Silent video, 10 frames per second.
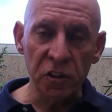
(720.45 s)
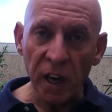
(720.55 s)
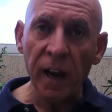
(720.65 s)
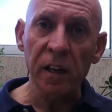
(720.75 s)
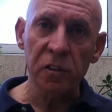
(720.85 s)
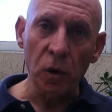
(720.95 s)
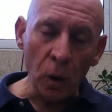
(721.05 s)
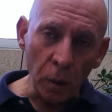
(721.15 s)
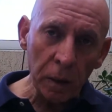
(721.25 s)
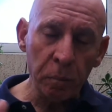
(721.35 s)
chats,
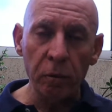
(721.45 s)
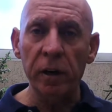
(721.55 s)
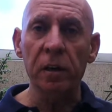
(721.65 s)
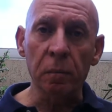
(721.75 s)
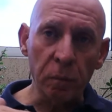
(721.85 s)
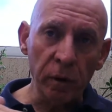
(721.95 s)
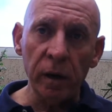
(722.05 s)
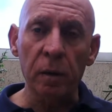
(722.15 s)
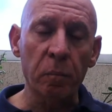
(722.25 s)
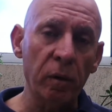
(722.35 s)
all printed,
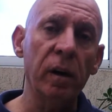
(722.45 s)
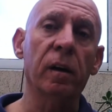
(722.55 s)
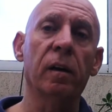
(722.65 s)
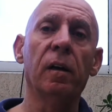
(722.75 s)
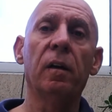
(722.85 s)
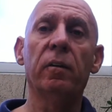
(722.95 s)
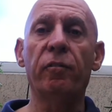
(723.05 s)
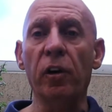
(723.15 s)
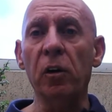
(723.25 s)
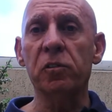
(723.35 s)

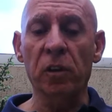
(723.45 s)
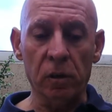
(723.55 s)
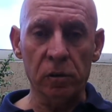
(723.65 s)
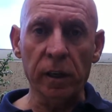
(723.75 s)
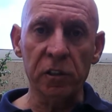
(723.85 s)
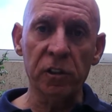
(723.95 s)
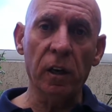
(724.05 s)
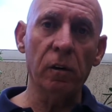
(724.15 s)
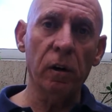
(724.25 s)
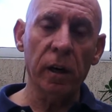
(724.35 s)
photos,
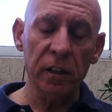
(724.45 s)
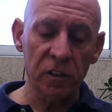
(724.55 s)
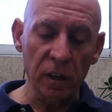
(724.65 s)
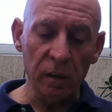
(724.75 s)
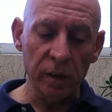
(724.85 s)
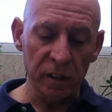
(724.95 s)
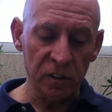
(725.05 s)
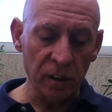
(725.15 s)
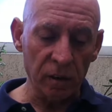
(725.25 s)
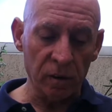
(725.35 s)
etc., etc.,
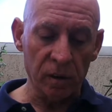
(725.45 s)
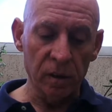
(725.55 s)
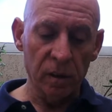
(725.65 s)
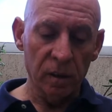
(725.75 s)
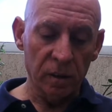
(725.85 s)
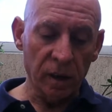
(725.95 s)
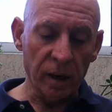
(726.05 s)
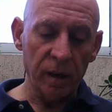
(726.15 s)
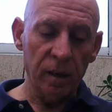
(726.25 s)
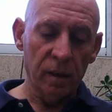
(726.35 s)
etc.,
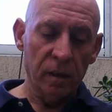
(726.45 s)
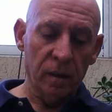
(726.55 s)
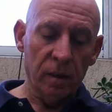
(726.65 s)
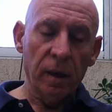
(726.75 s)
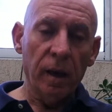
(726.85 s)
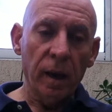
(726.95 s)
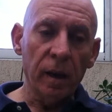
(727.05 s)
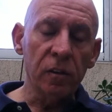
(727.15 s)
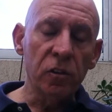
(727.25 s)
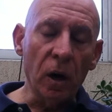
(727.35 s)
okay?
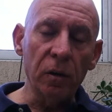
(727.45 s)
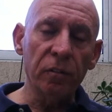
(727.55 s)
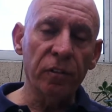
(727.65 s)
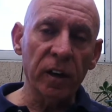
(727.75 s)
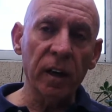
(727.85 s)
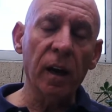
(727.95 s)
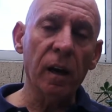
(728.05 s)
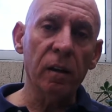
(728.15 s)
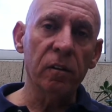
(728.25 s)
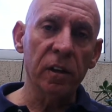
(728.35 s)
And don't
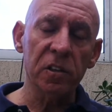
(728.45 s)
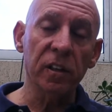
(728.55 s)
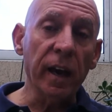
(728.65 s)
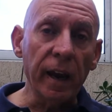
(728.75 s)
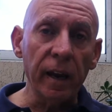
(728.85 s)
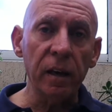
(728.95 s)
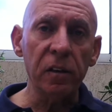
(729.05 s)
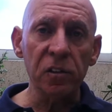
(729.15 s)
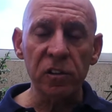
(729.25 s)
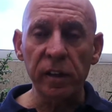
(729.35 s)
forget this
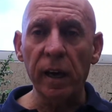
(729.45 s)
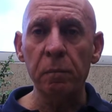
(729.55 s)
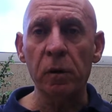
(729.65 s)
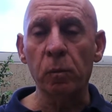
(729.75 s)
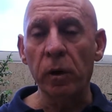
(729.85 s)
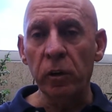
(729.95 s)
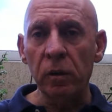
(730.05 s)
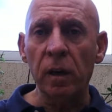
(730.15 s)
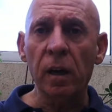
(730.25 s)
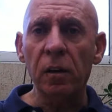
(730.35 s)
end statement. When
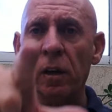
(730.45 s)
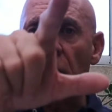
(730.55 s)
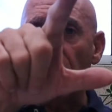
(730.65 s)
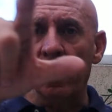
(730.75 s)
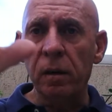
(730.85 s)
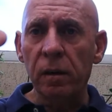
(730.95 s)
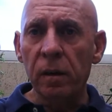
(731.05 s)
you get done